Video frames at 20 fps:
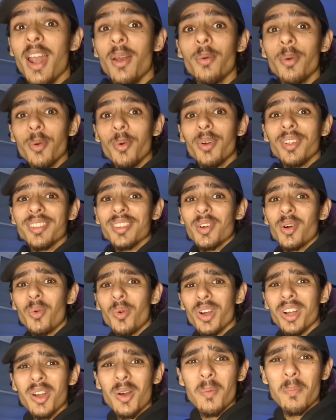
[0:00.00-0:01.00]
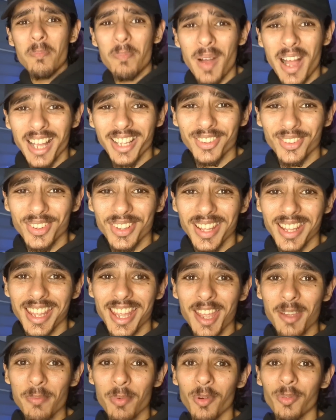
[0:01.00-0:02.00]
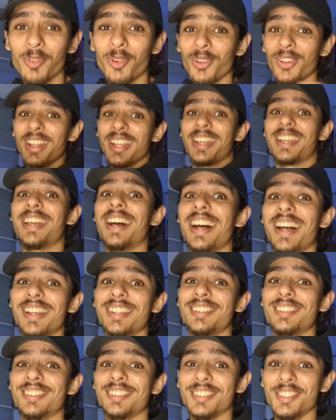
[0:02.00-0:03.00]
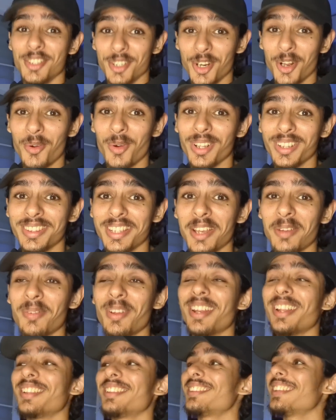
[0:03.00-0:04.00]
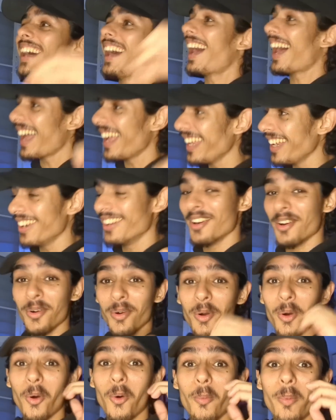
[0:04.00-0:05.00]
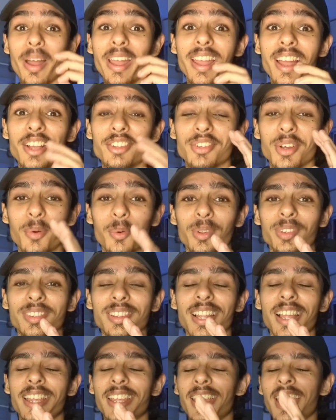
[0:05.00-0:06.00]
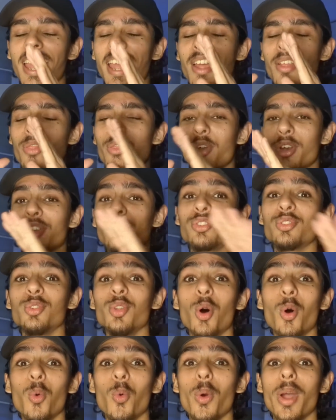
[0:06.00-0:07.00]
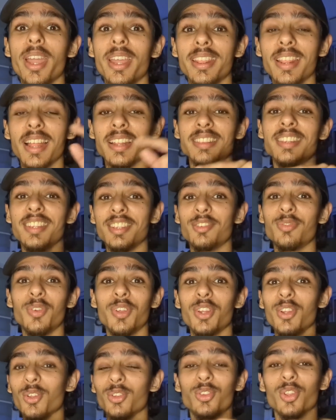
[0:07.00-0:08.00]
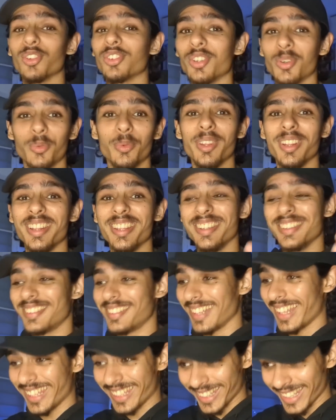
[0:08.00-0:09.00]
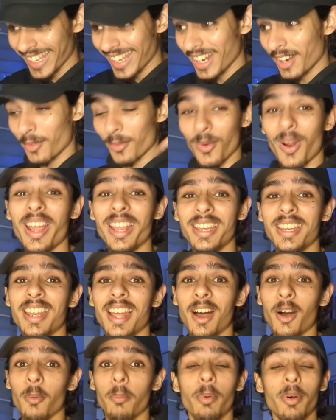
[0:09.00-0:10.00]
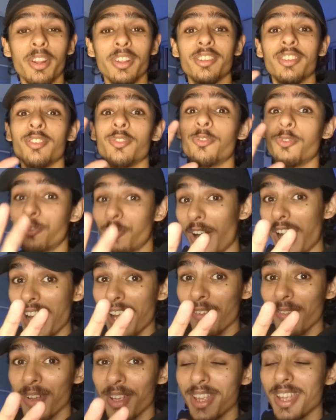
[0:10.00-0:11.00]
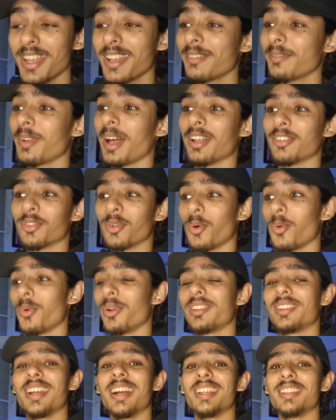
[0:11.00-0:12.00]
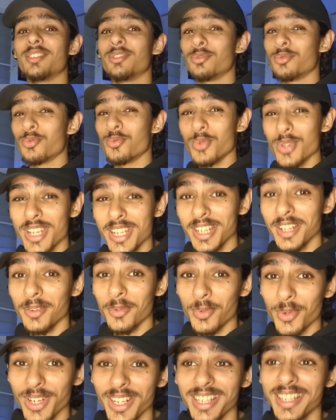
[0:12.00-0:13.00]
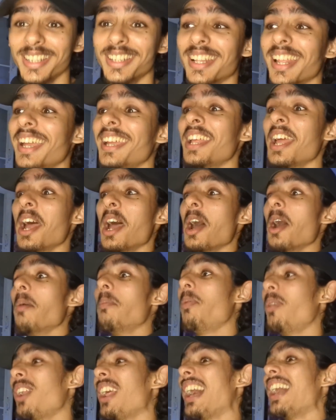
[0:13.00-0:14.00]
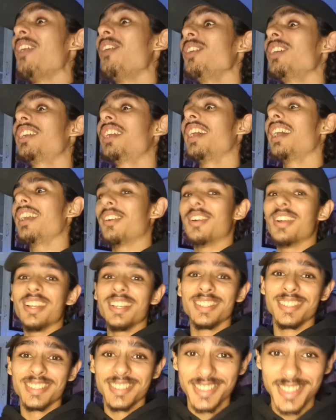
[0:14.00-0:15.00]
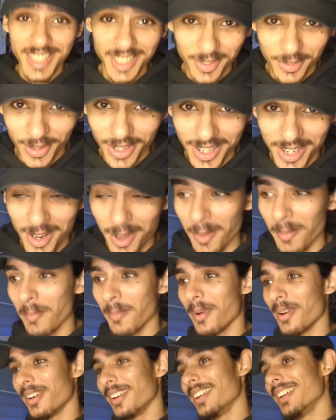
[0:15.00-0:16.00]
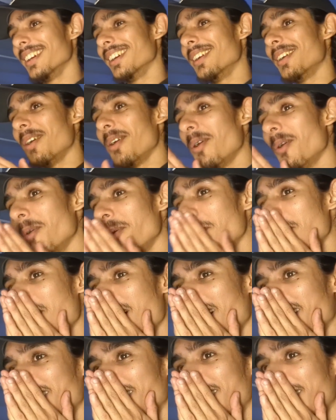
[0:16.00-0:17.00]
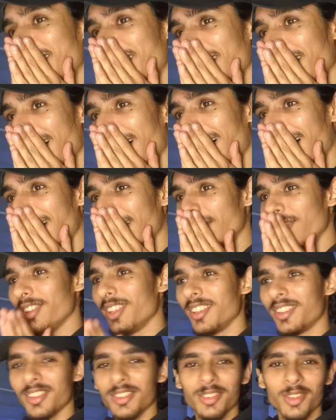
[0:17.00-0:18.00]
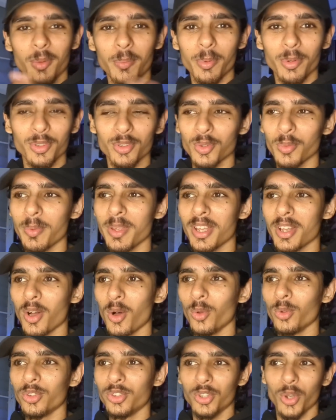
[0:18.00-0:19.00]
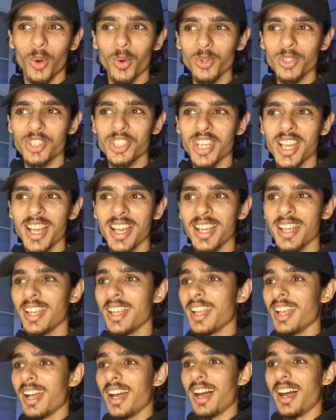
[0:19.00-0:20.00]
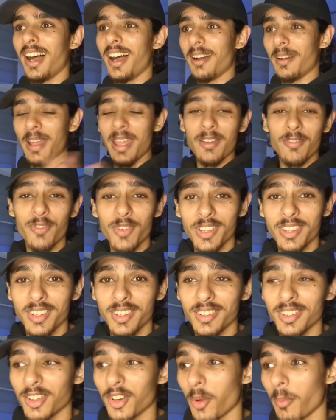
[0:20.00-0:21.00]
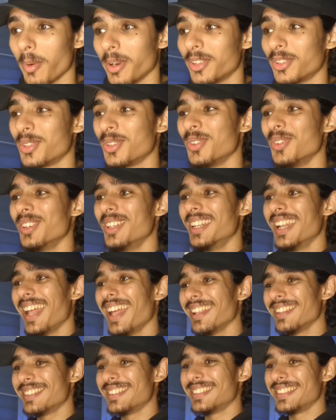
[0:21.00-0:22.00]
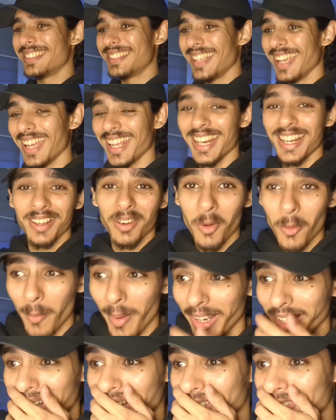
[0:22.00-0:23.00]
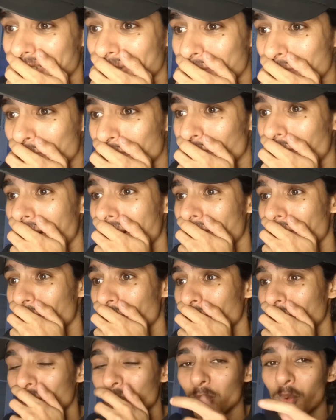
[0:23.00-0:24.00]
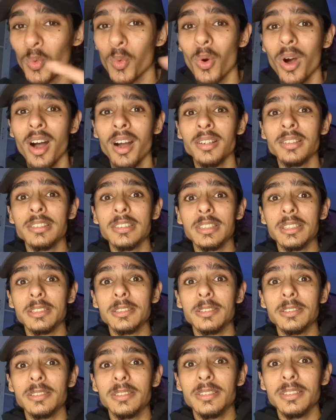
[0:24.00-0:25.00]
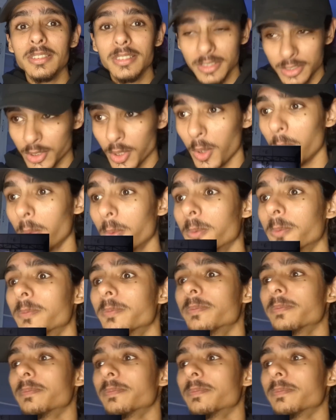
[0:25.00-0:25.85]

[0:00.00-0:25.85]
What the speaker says: Hello everyone, welcome back to the Capable. And guys, you know what time it is? I know, oh my gosh, I was like, there is no way that this video doesn't release like right now. But is it 5 a.m.? As always, guys, really, really late. But I don't care. Secret number. Oh my gosh. Is it supposed to be called DOXA? MVT is a number 2. Let's get it. Oh my gosh, I'm so high. 3, 2, 1. Let's go.